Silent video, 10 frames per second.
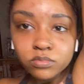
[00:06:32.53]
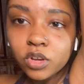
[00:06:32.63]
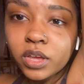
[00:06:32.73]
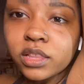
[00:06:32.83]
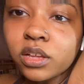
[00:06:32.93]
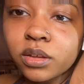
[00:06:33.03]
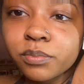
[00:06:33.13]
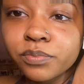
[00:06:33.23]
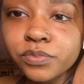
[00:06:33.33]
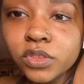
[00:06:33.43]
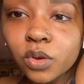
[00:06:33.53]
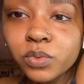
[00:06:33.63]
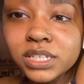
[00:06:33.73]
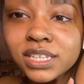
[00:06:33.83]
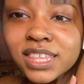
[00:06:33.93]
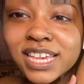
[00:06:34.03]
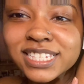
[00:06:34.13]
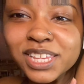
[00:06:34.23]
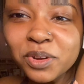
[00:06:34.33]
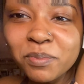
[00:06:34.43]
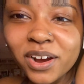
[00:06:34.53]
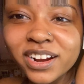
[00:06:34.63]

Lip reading: Okay, look, we did this little part.